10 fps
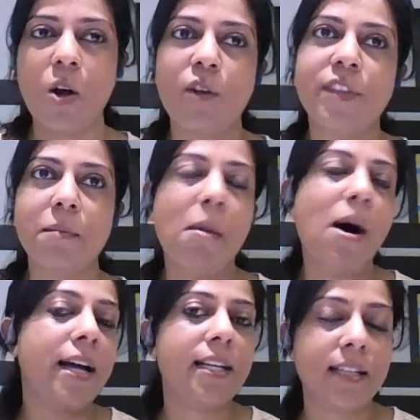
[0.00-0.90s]
of the
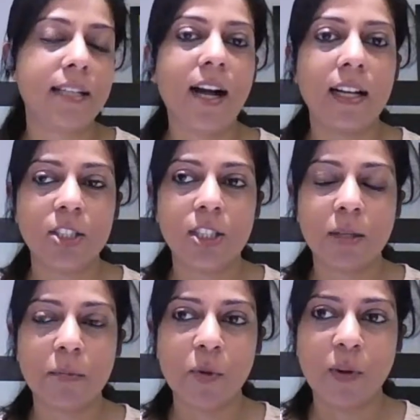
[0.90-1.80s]
Mayan
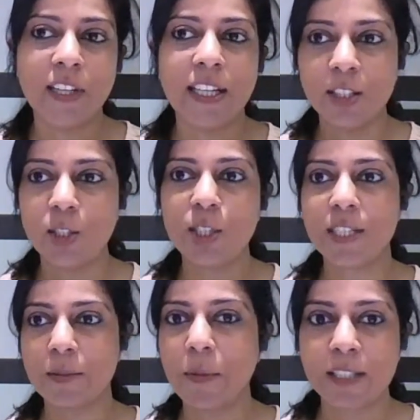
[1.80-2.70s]
culture, more of
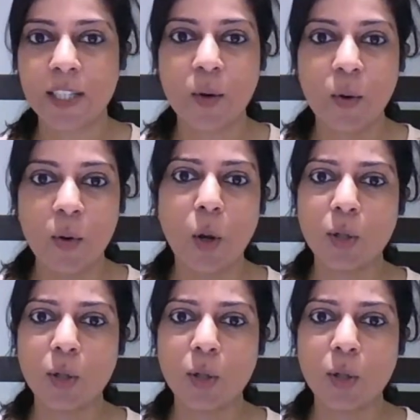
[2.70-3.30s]
indigenous Mexico,